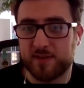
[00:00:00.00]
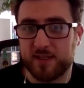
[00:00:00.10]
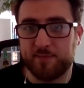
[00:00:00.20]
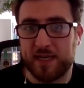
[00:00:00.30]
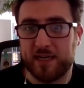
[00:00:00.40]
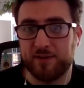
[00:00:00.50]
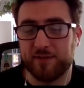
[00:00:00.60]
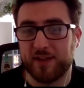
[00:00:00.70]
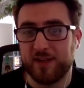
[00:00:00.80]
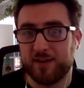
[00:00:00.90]
to the belt.
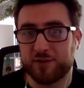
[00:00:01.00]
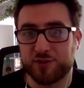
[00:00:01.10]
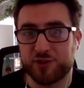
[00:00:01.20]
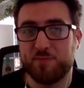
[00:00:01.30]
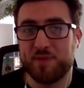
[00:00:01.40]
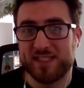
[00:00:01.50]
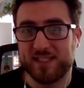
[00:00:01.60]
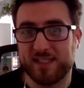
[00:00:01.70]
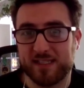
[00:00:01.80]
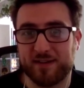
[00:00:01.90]
Got 2
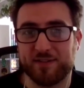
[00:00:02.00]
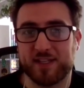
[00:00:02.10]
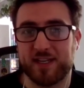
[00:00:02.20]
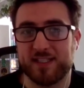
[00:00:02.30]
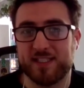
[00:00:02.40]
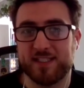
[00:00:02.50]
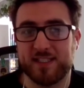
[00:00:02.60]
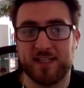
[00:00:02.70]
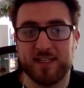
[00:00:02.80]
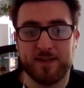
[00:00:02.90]
businesses I've started,
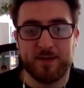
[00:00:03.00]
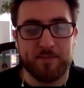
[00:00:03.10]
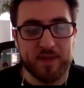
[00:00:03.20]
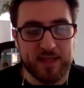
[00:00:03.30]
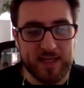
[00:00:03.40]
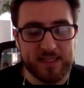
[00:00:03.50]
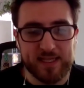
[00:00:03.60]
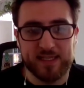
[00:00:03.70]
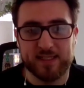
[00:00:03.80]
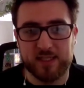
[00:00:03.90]
and these
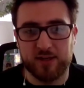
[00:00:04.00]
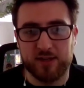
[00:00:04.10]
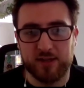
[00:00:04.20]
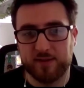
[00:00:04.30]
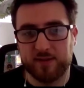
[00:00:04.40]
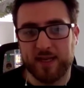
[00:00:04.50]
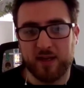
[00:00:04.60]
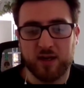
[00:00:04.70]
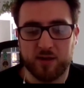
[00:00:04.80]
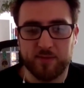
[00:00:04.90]
things don't
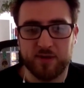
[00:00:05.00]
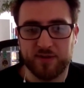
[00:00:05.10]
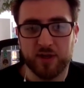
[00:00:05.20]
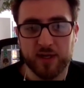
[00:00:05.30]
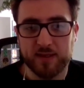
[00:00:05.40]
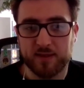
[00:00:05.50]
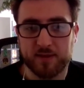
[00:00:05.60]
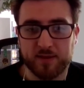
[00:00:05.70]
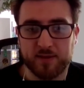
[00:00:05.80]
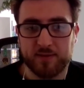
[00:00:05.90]
come overnight.
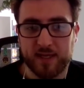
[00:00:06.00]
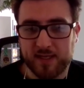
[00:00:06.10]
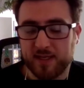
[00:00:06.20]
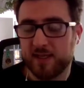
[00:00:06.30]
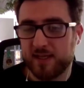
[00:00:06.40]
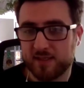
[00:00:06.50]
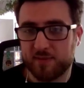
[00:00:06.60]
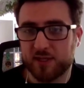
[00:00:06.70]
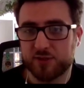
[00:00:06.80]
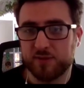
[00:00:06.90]
It is
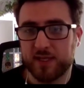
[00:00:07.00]
marginal